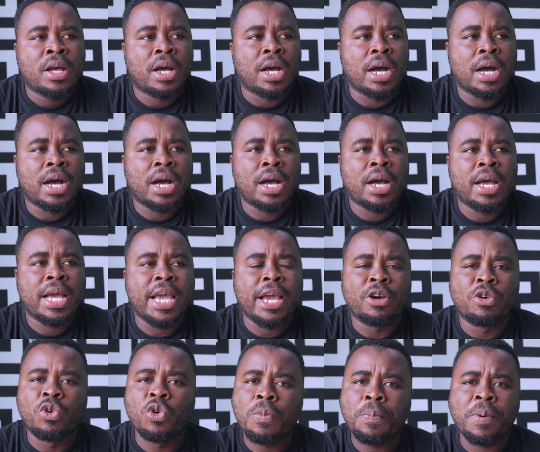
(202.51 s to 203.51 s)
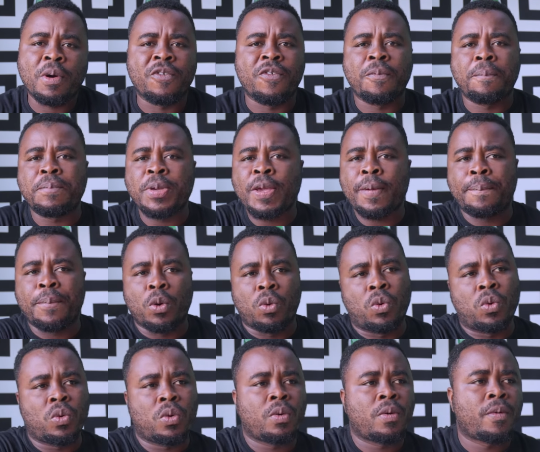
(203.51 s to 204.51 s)
uh, a group of
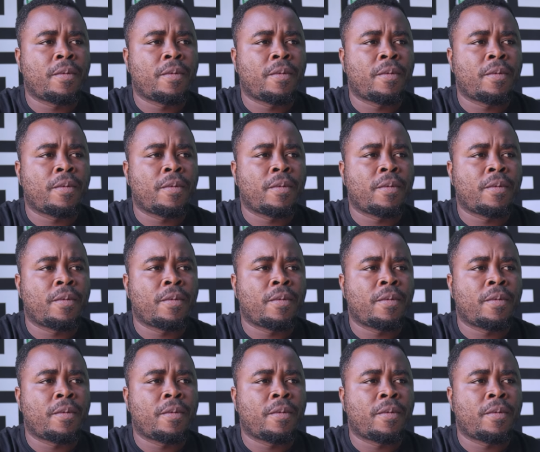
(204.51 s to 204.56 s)
people